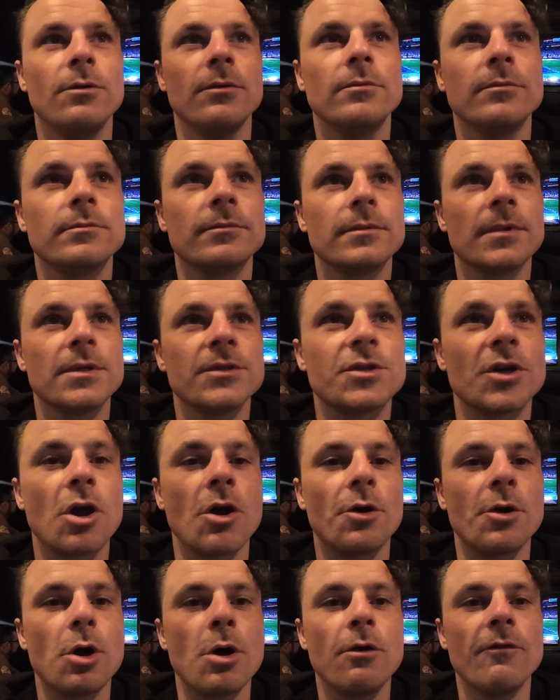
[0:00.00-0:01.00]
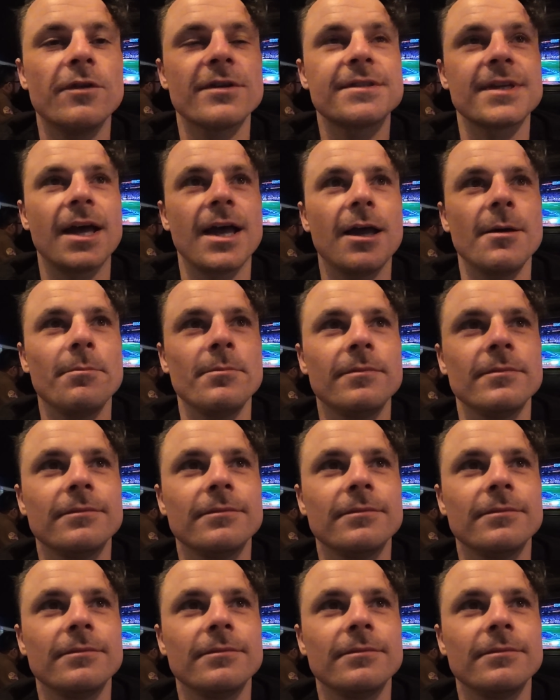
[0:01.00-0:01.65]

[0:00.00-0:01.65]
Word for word: To go to overtime.